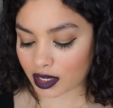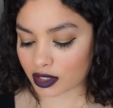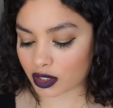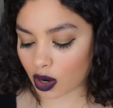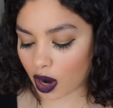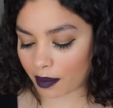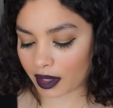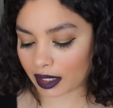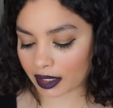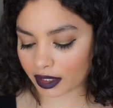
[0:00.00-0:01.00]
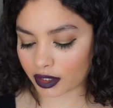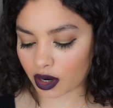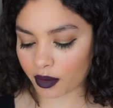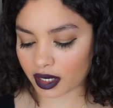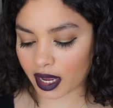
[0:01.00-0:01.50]
So I'm not gonna
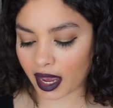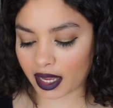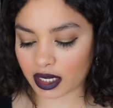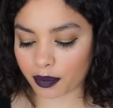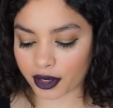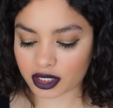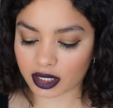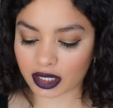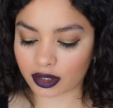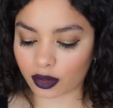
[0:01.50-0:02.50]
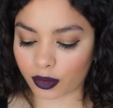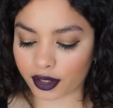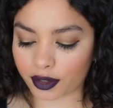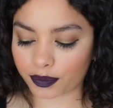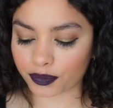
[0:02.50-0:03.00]
go in any particular
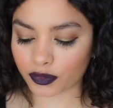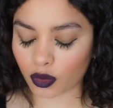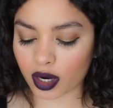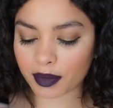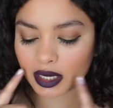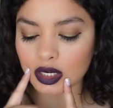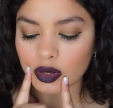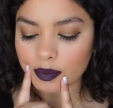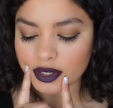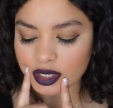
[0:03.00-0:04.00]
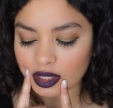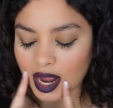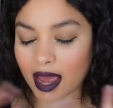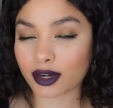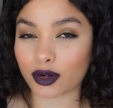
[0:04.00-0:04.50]
order or am I gonna go in
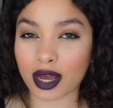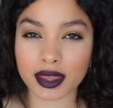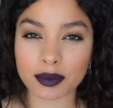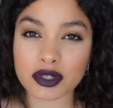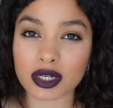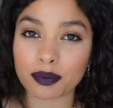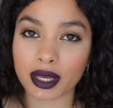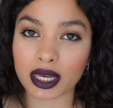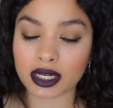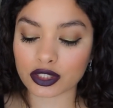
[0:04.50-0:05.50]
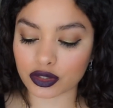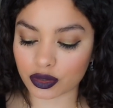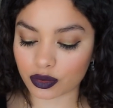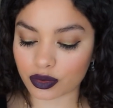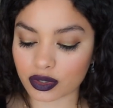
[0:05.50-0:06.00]
particular? I don't know. I think I'm just gonna pick and
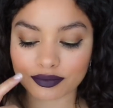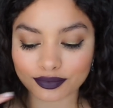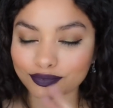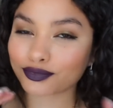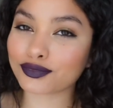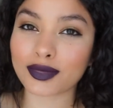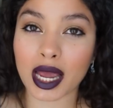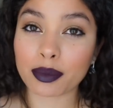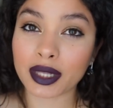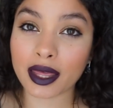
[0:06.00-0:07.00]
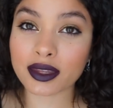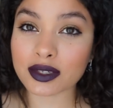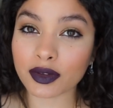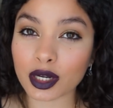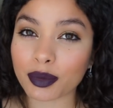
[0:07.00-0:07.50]
choose. I planned
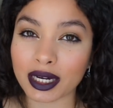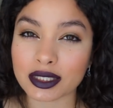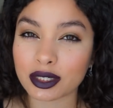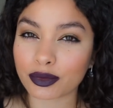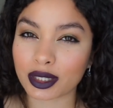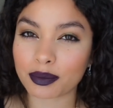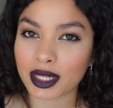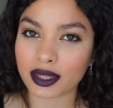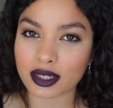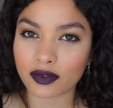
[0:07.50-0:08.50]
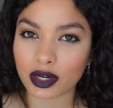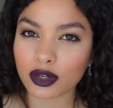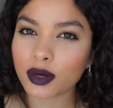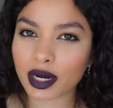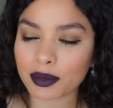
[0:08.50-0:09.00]
this video, but I didn't really plan this video.
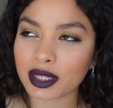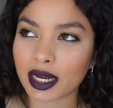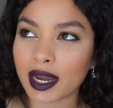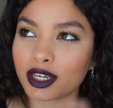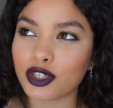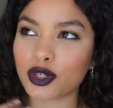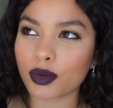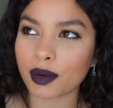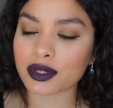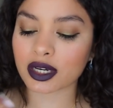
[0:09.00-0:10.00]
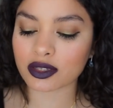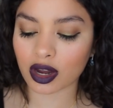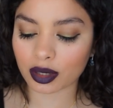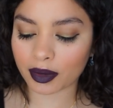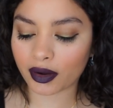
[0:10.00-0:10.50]
You know what I mean? Like, I knew what I was gonna
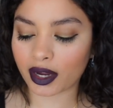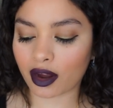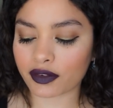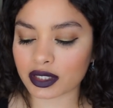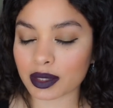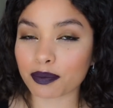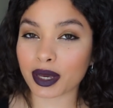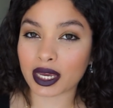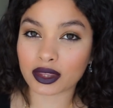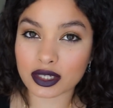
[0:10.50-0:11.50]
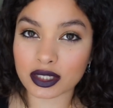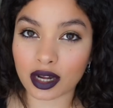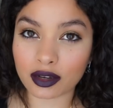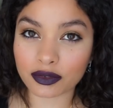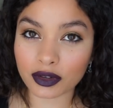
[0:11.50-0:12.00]
talk about. I obviously picked the
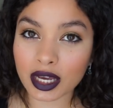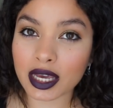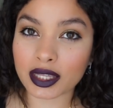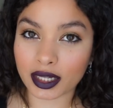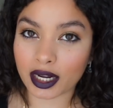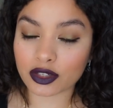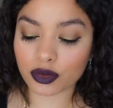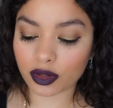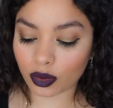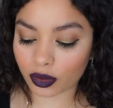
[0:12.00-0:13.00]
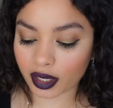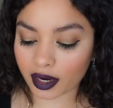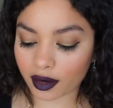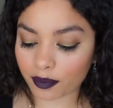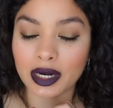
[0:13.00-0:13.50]
stuff that I enjoyed the whole
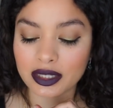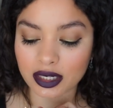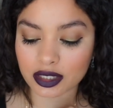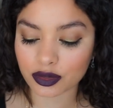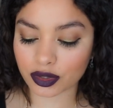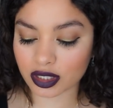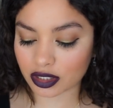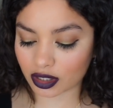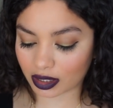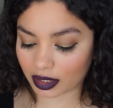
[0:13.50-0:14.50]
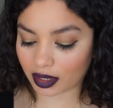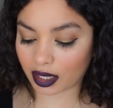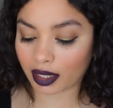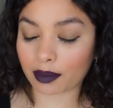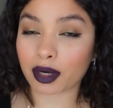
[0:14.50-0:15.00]
year, but I didn't strategically
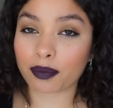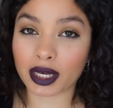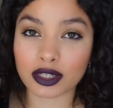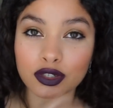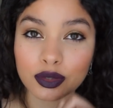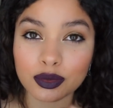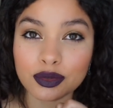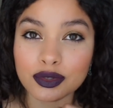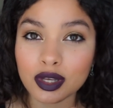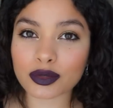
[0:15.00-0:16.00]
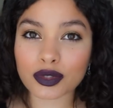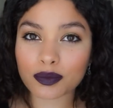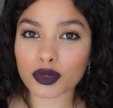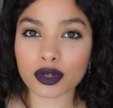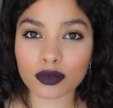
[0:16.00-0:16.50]
think, like, I'm gonna pick and choose, do
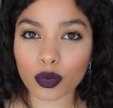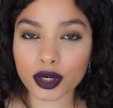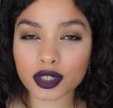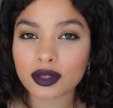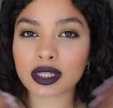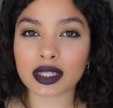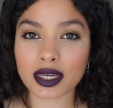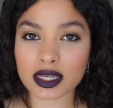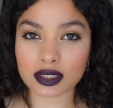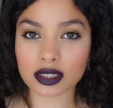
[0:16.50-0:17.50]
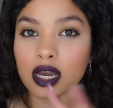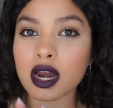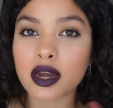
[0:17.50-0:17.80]
some sort of order, a list.